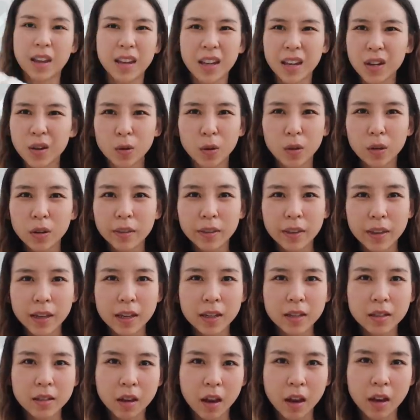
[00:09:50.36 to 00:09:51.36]
Again, all of
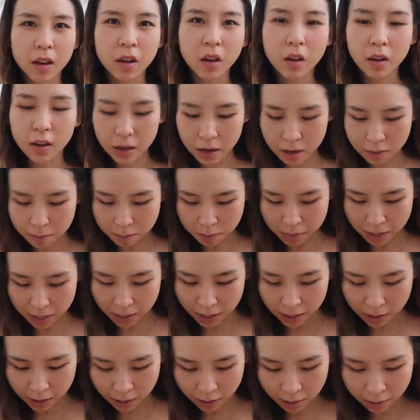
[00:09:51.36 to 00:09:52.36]
these I got in
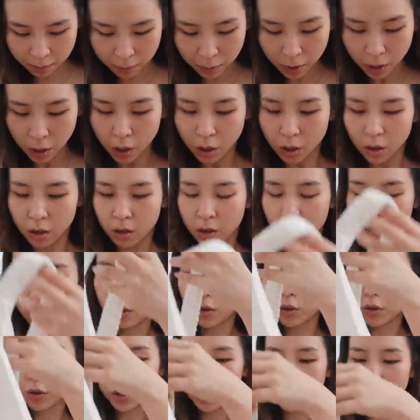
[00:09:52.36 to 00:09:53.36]
medium.
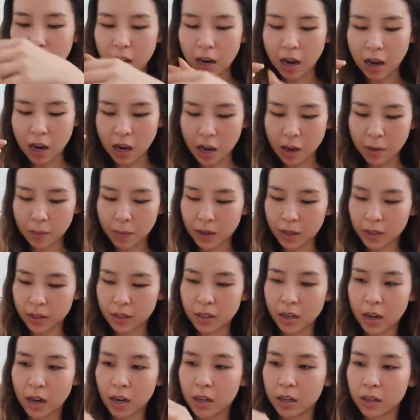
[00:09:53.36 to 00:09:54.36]
Usually I am a
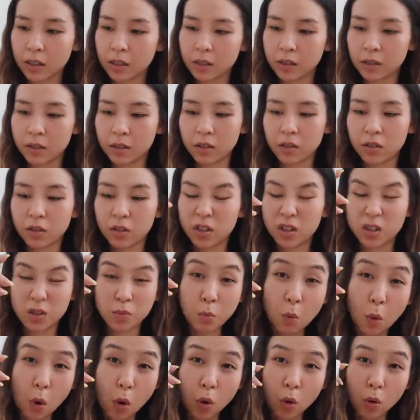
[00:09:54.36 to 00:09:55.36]
size
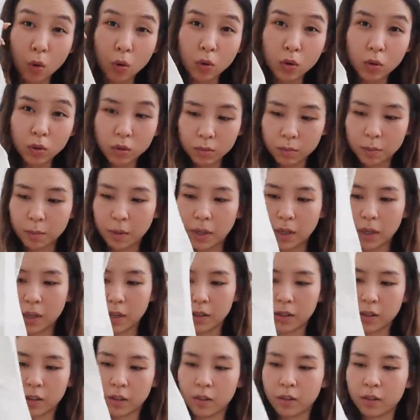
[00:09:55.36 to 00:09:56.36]
small,
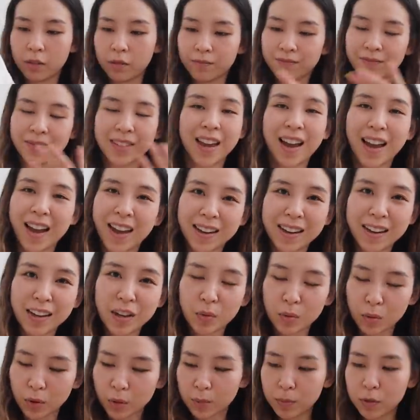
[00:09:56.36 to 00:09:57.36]
but you know, I
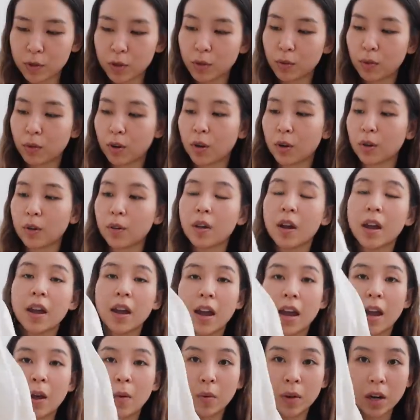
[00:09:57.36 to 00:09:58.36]
need room to grow.
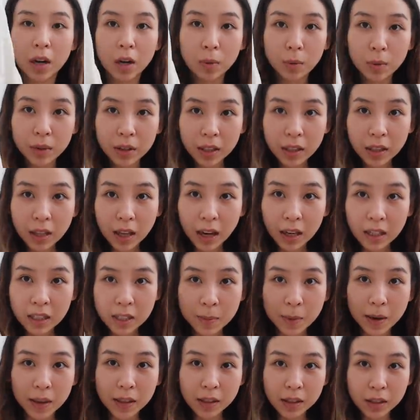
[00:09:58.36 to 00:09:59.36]
And what I really
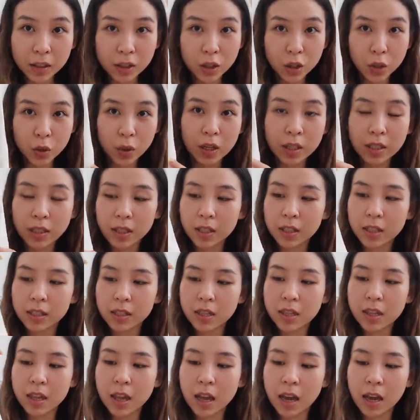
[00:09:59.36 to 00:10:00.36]
liked about this dress
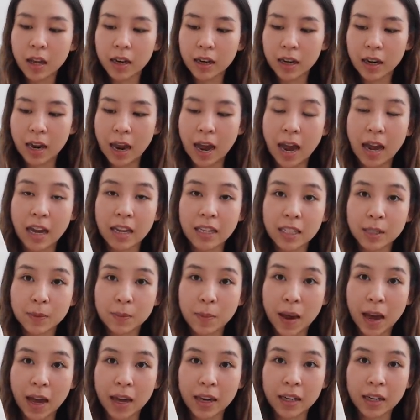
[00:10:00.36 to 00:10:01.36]
is that it has
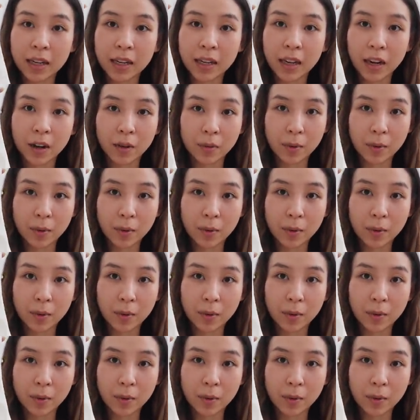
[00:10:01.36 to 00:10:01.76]
padding